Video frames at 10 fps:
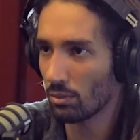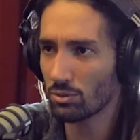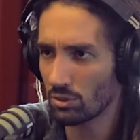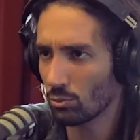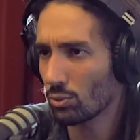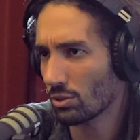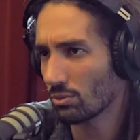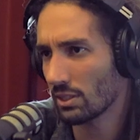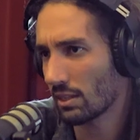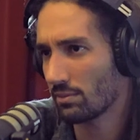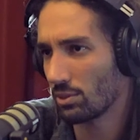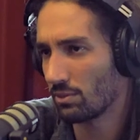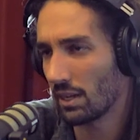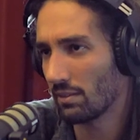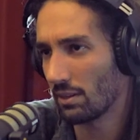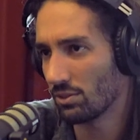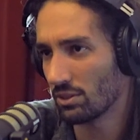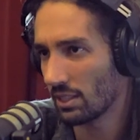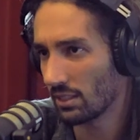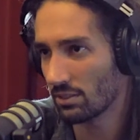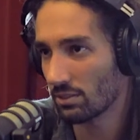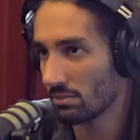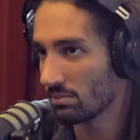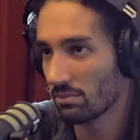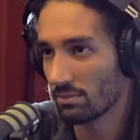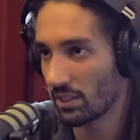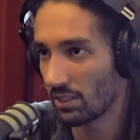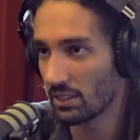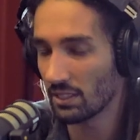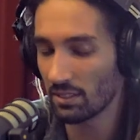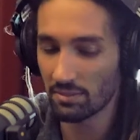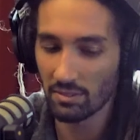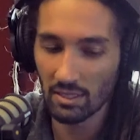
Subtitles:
Also, the work was like 4 or 5 hours a day, so fairly enough.